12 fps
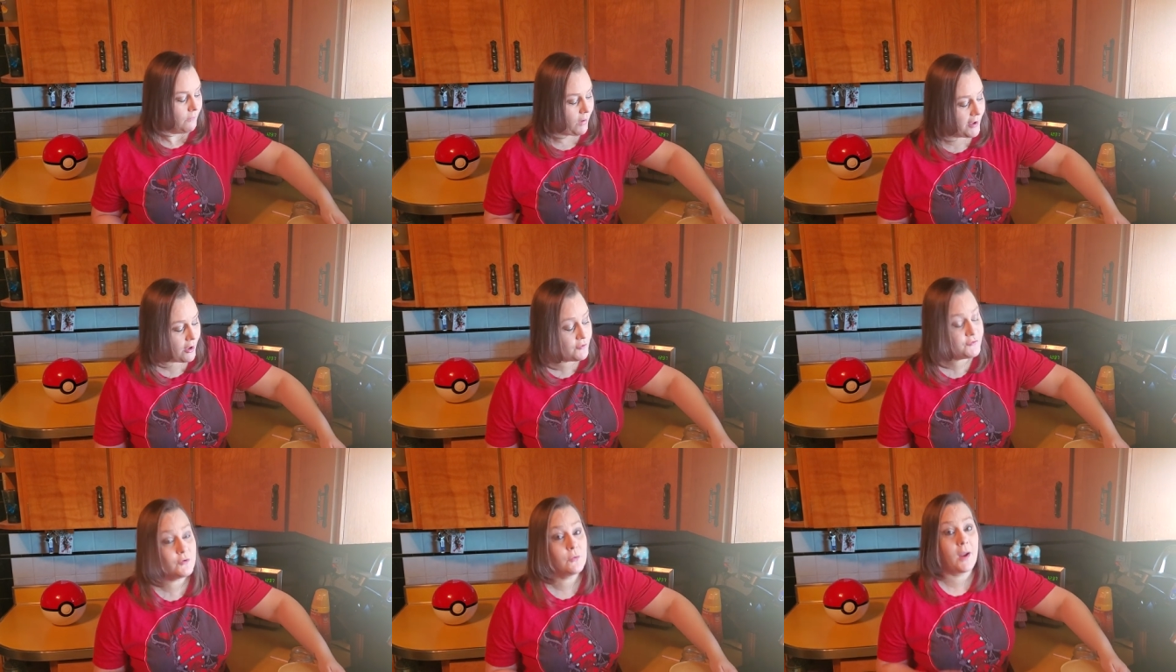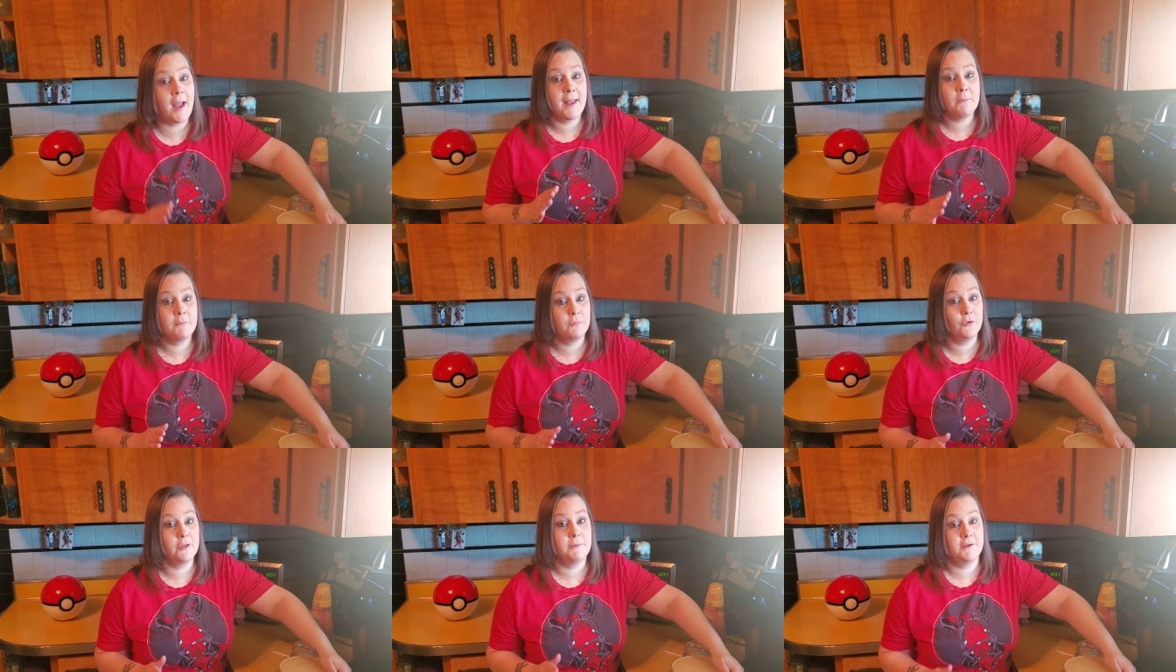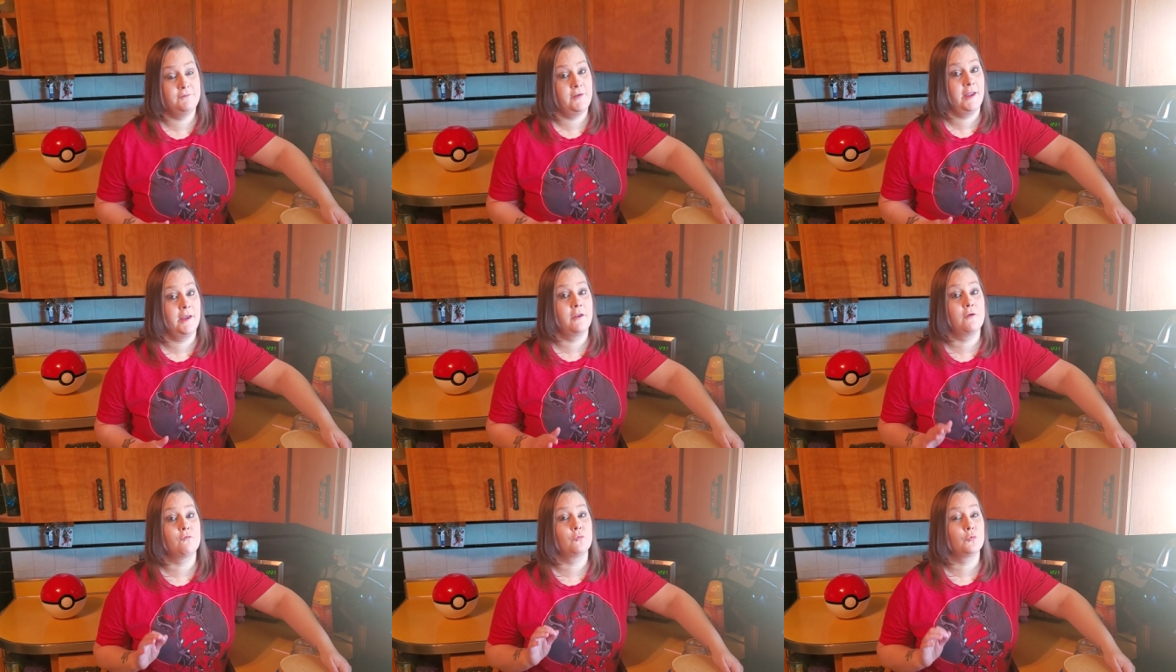I also, I am a really big fan
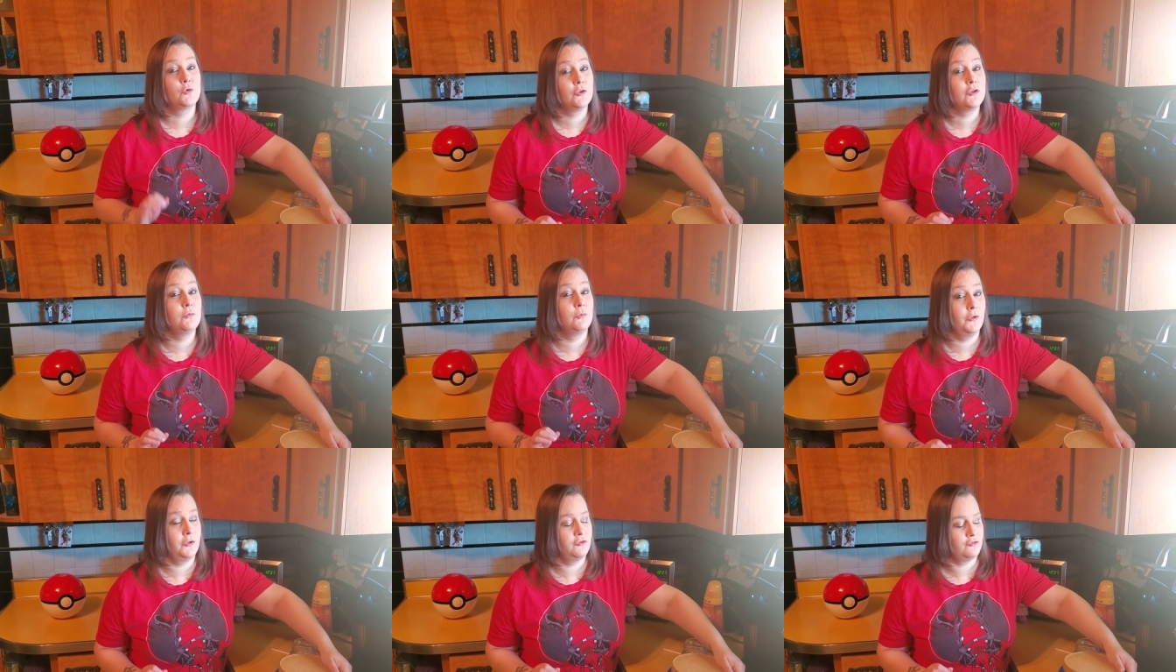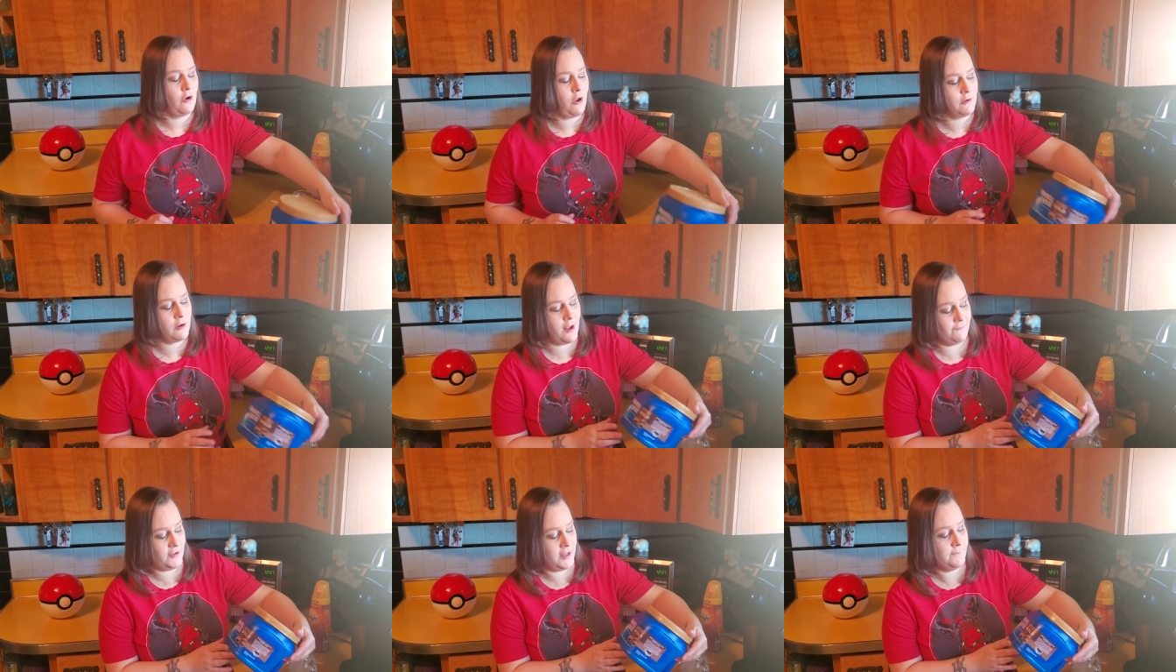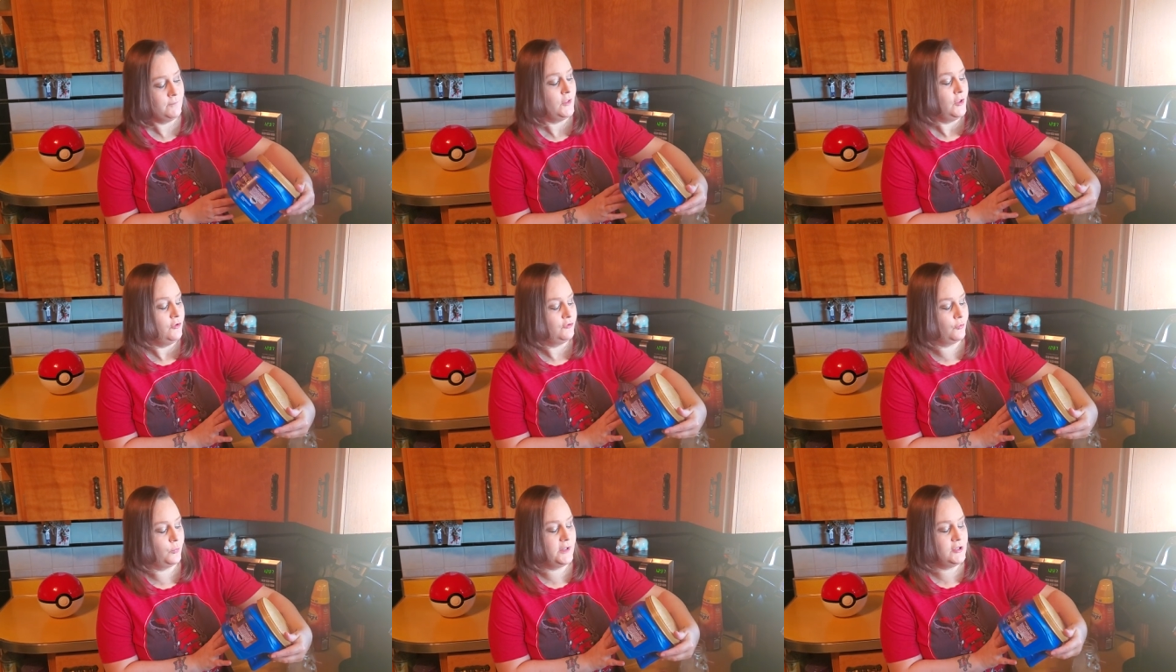of really, really strong coffee.
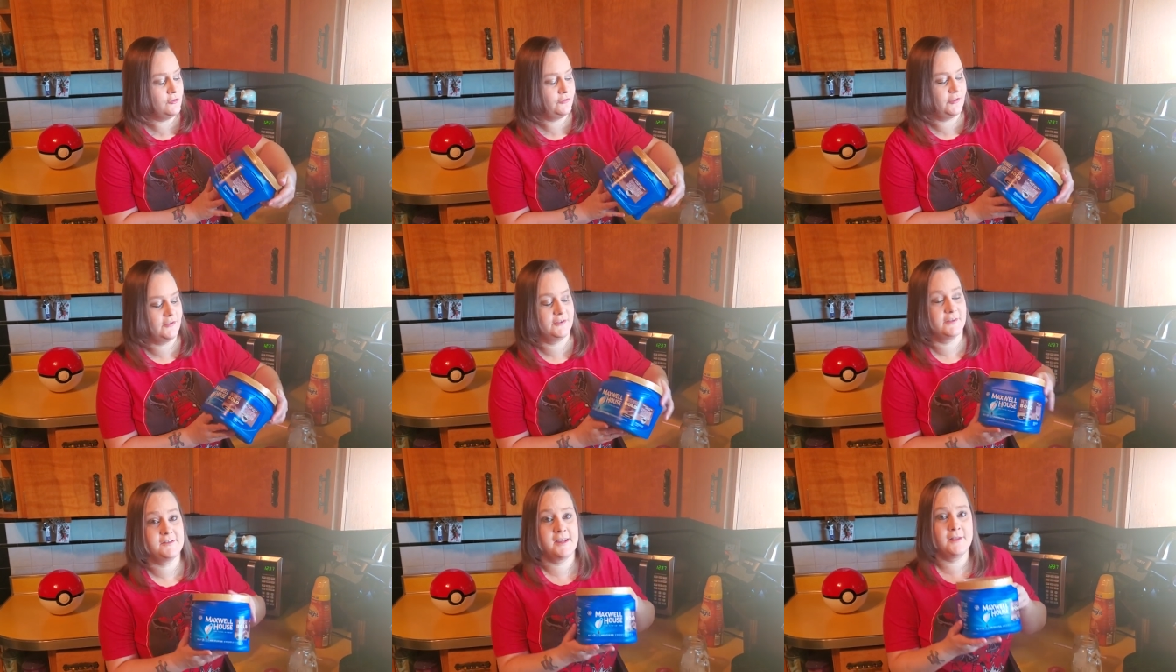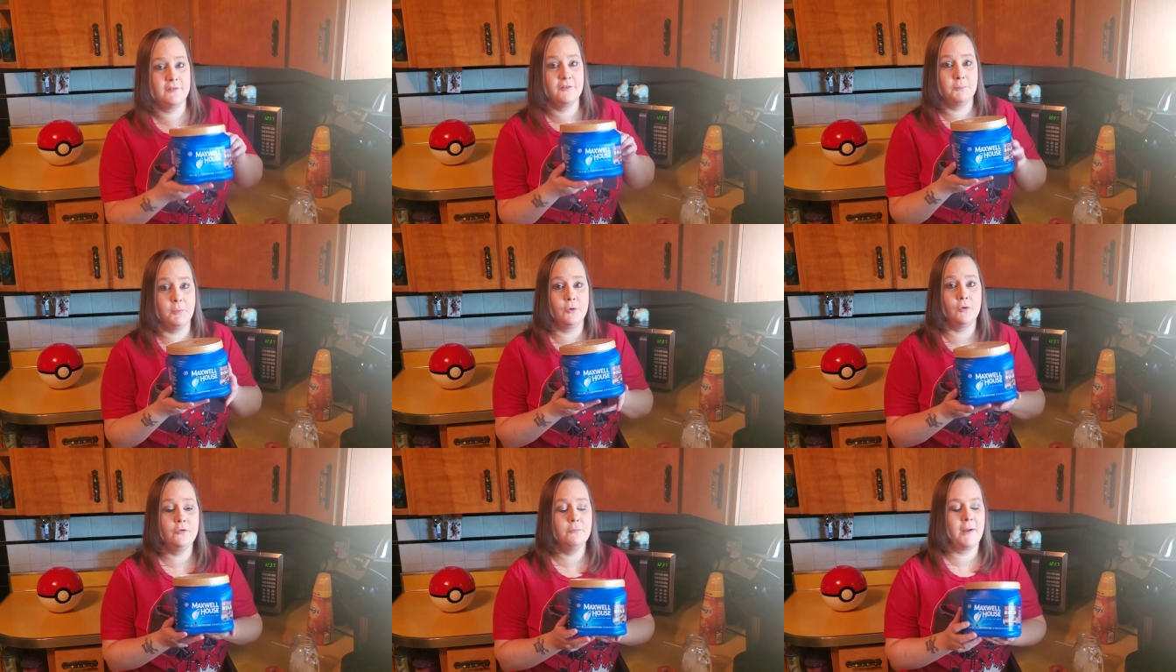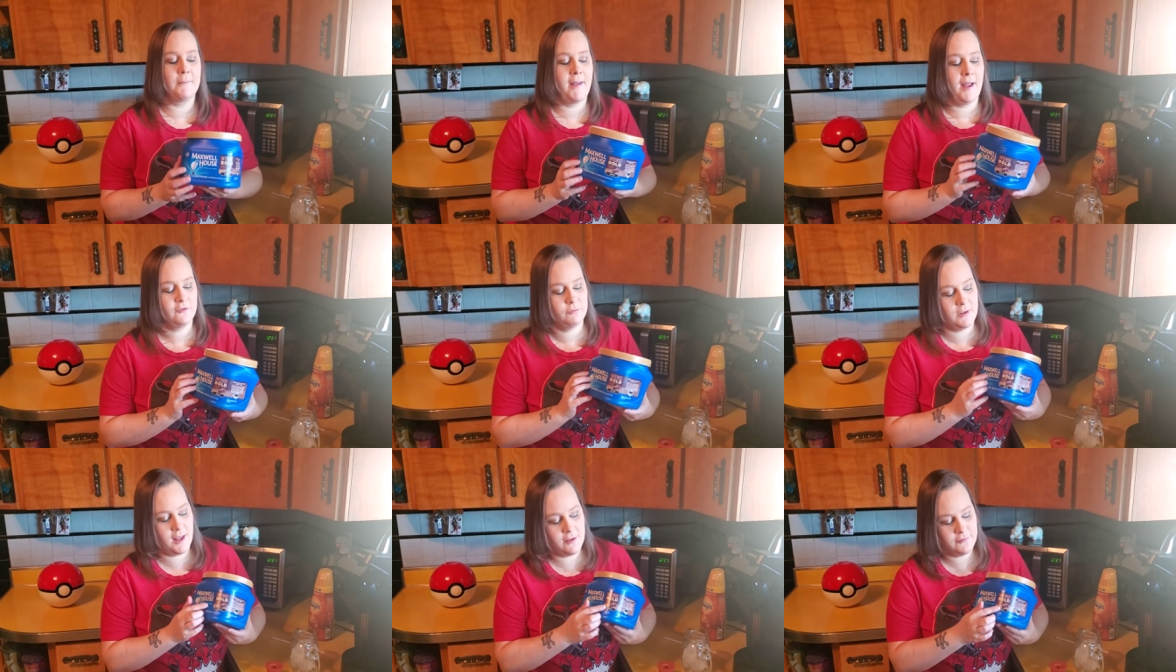So we use this Intense Bold by
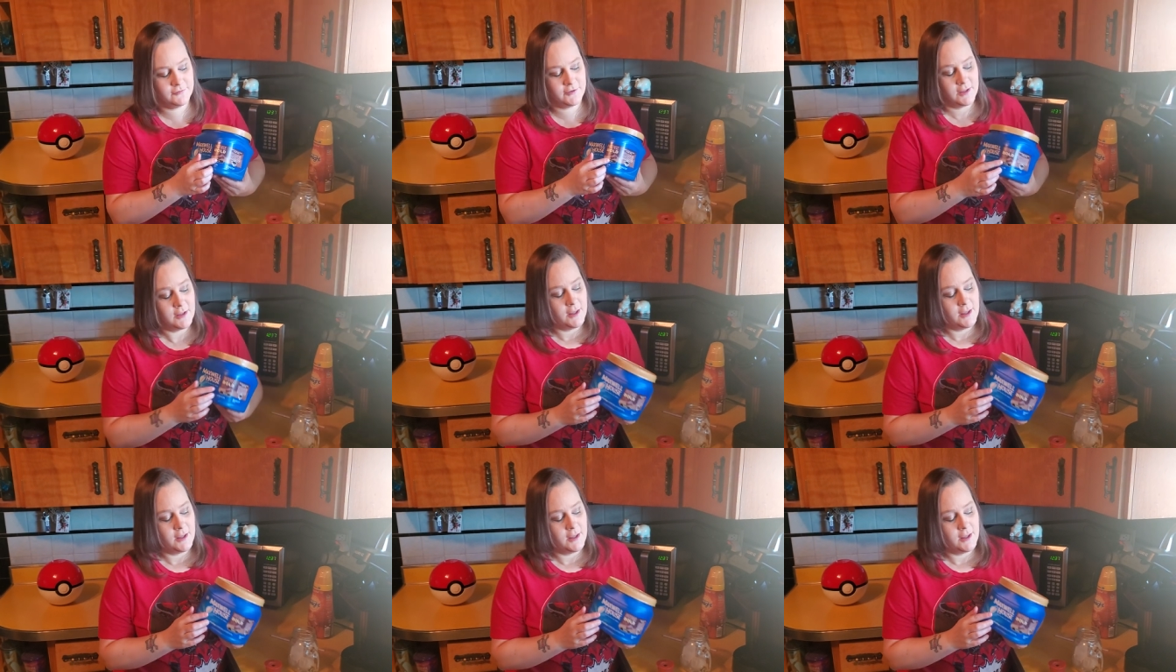Maxwell House.